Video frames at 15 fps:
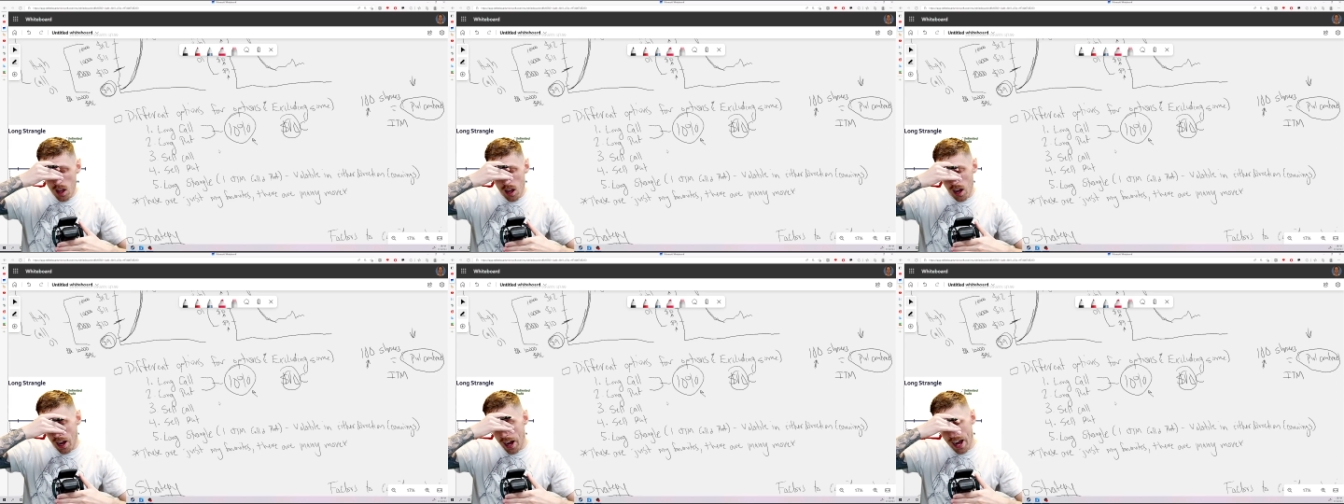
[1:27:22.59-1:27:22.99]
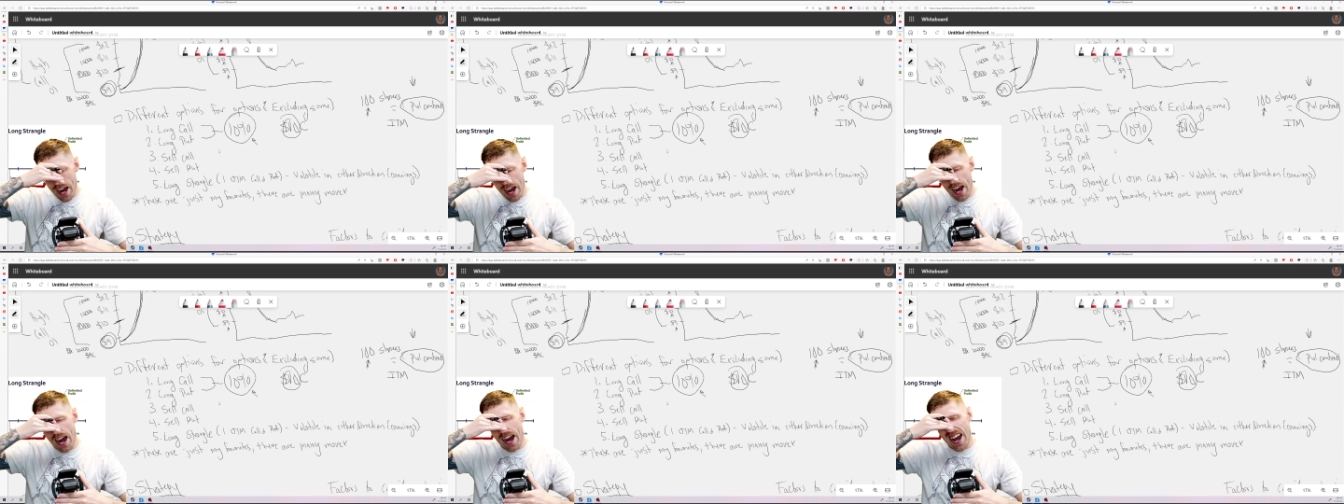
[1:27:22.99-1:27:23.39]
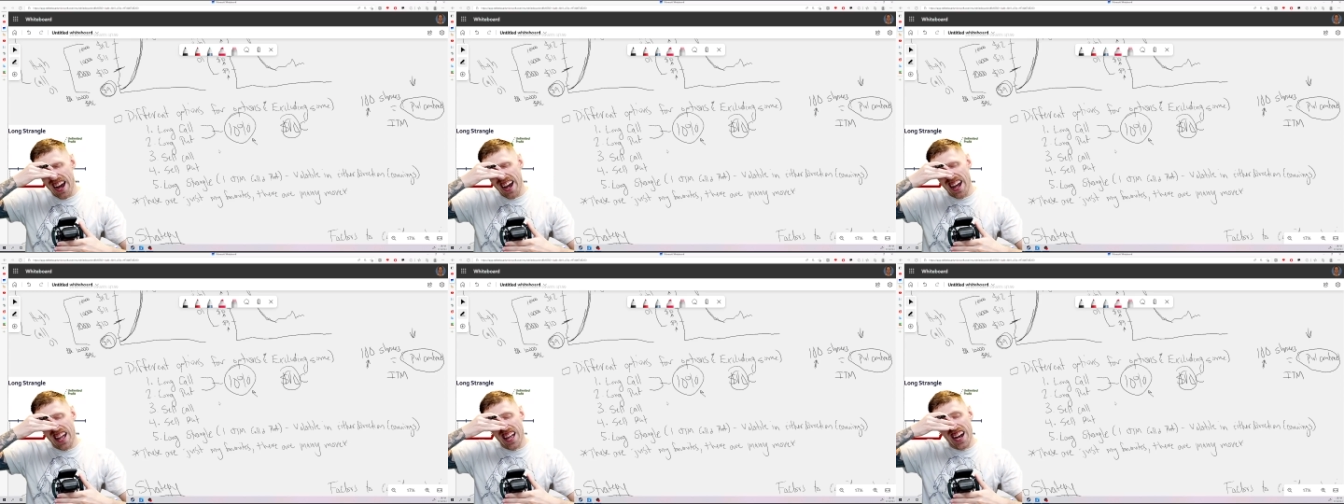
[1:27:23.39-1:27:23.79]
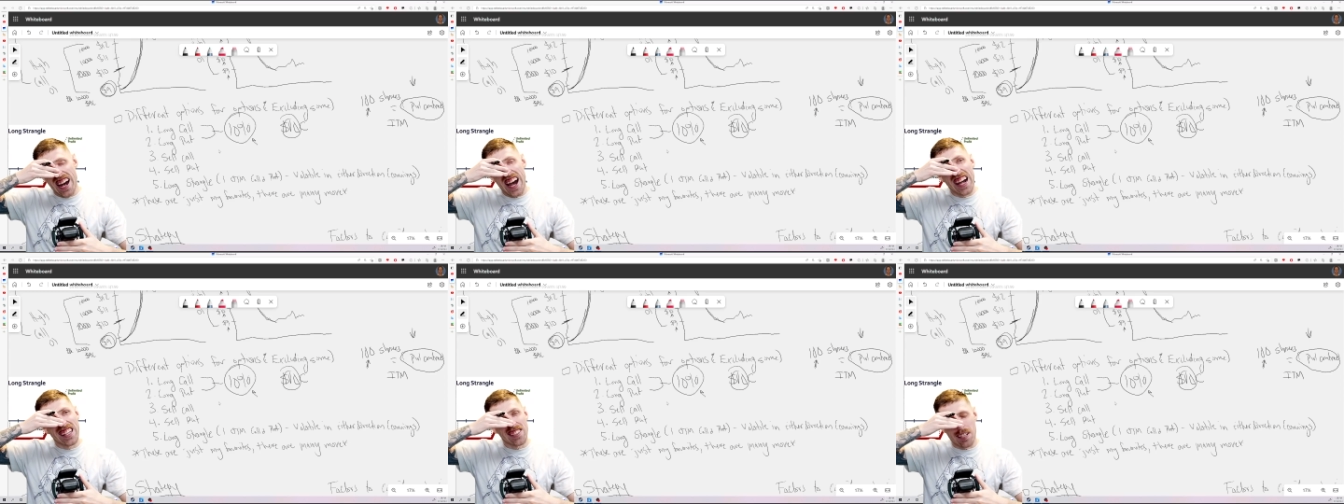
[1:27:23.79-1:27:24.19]
I
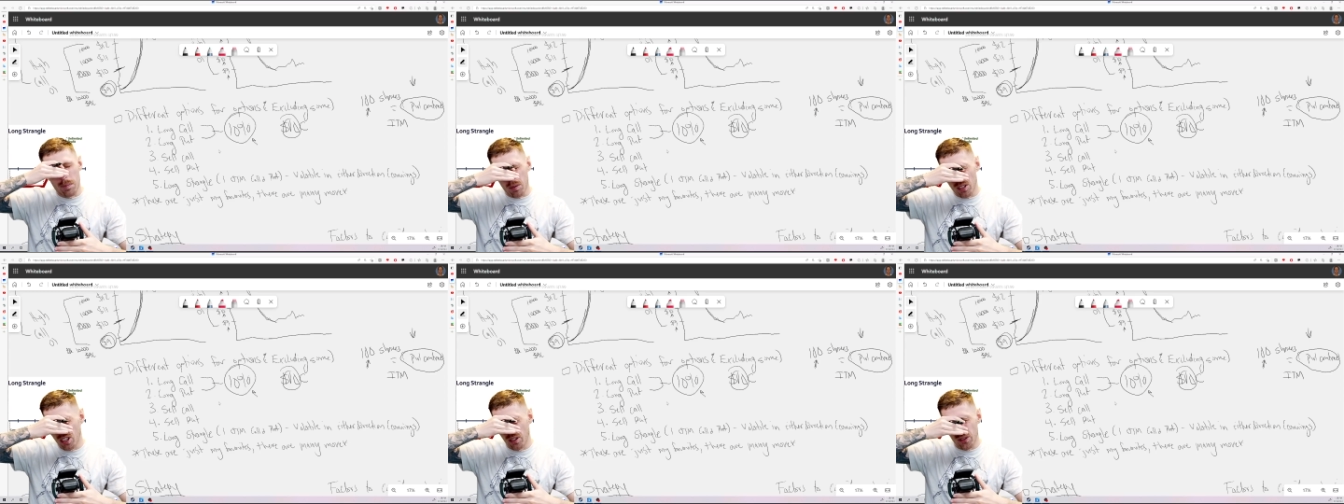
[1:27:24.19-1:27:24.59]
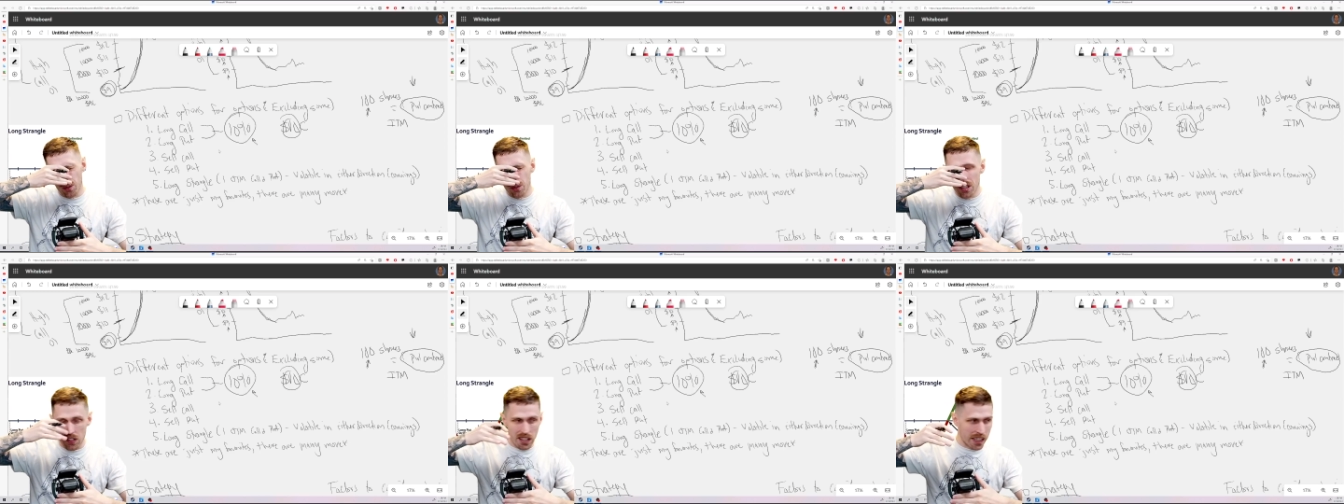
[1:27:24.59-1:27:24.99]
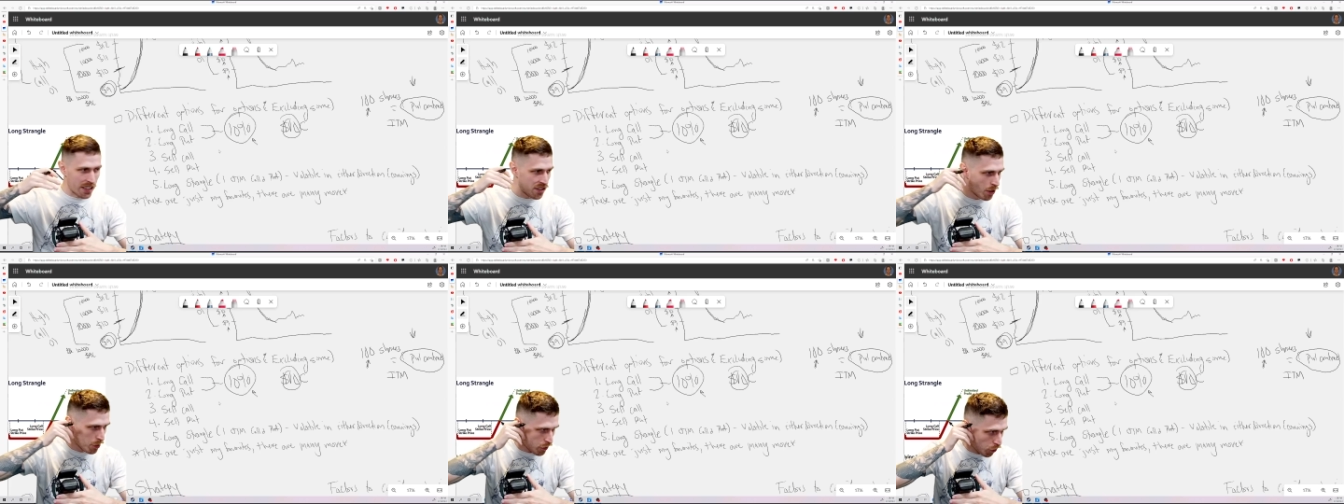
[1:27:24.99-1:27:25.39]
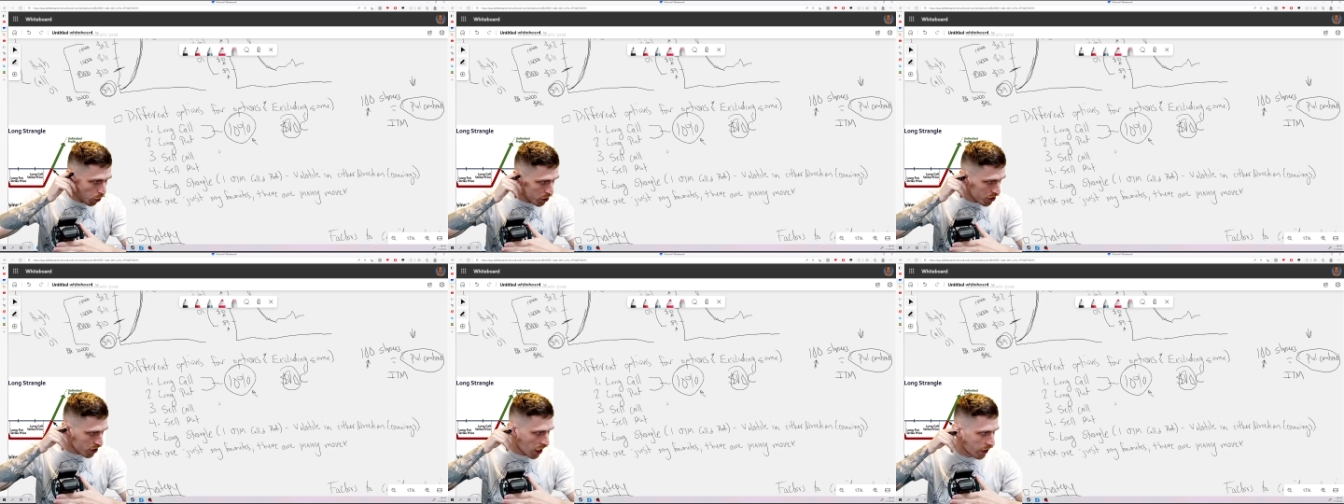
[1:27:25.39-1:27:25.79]
typically don't do this. Like I said
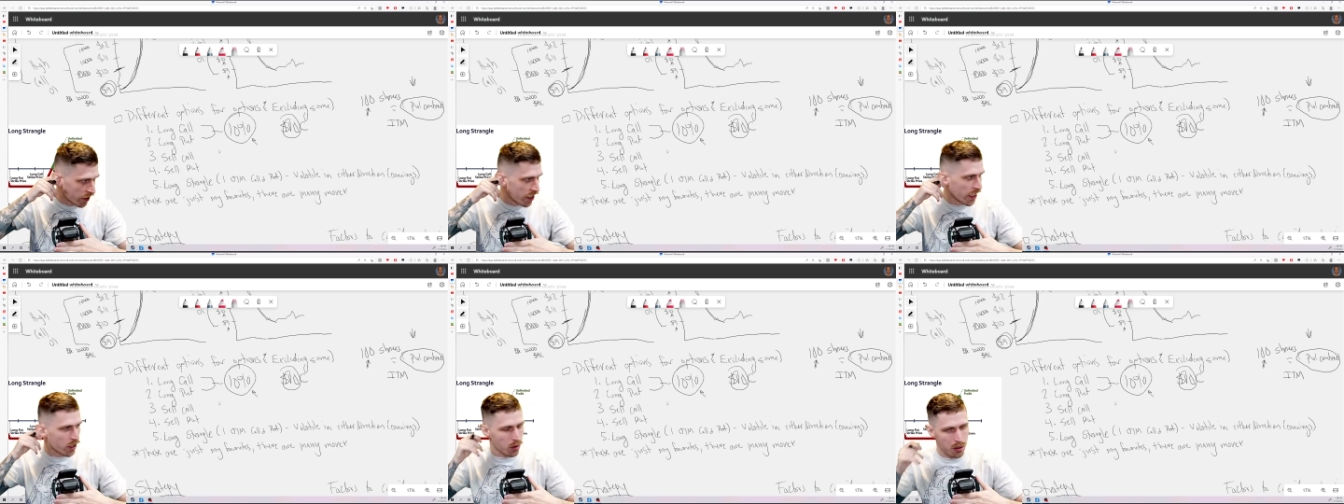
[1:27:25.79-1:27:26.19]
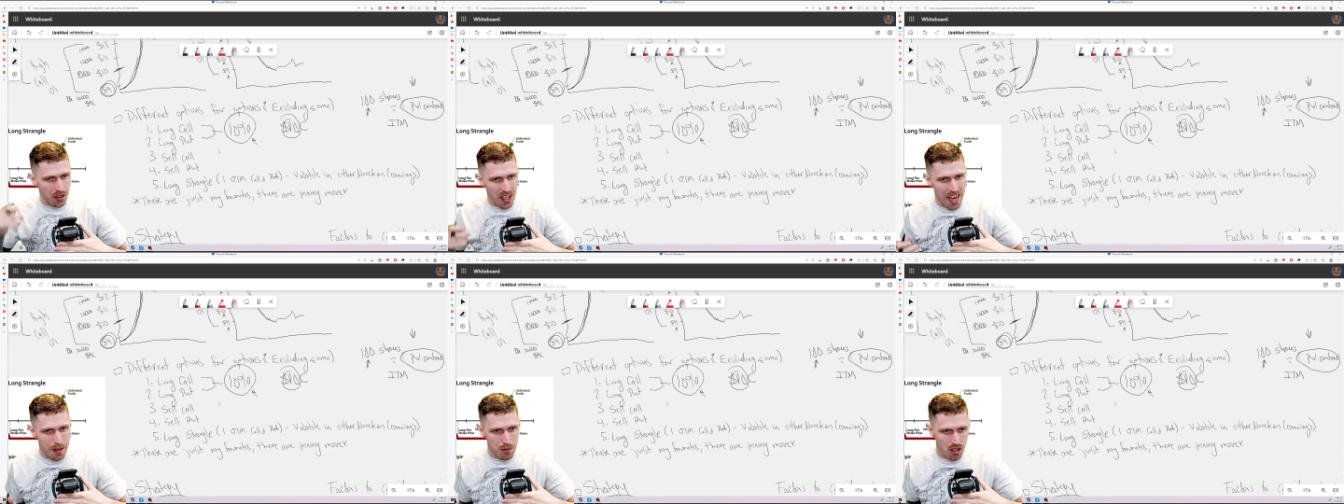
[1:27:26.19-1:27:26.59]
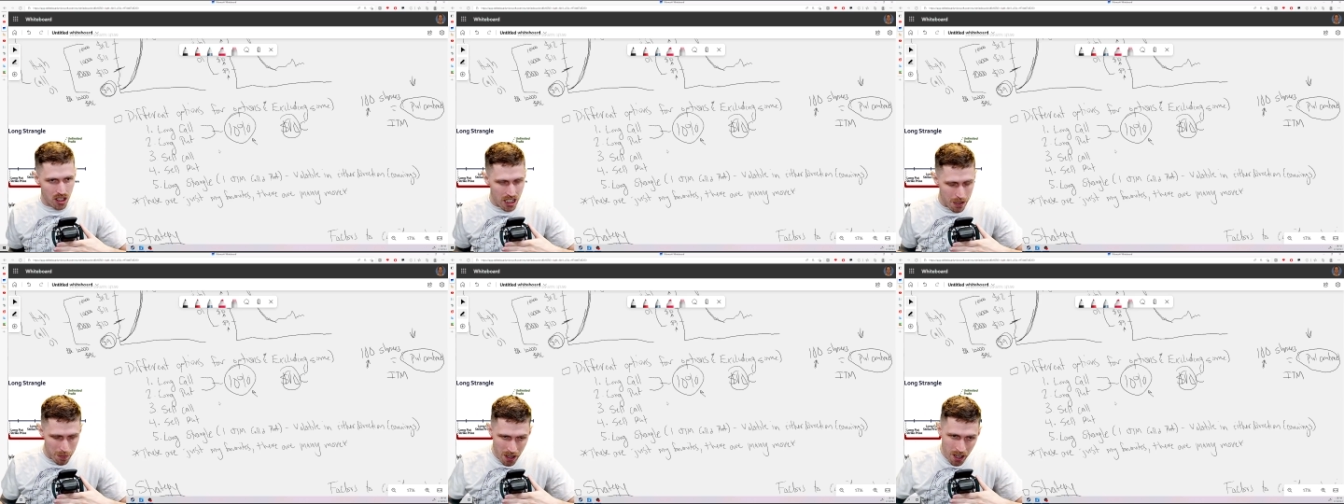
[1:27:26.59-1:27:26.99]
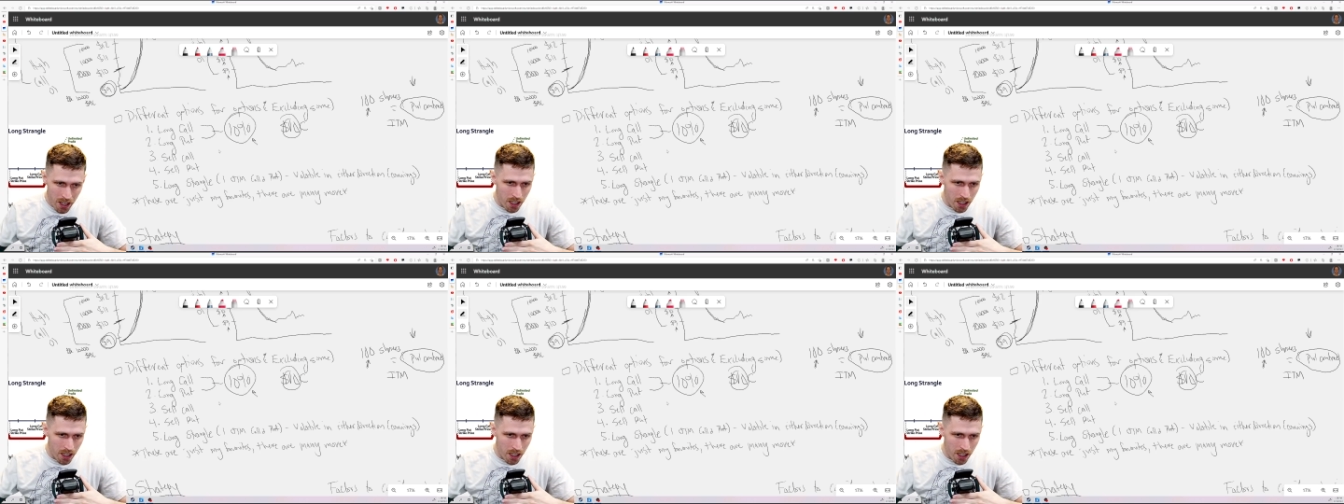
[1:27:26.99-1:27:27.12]
before, this is kind of a nickel and dime scheme.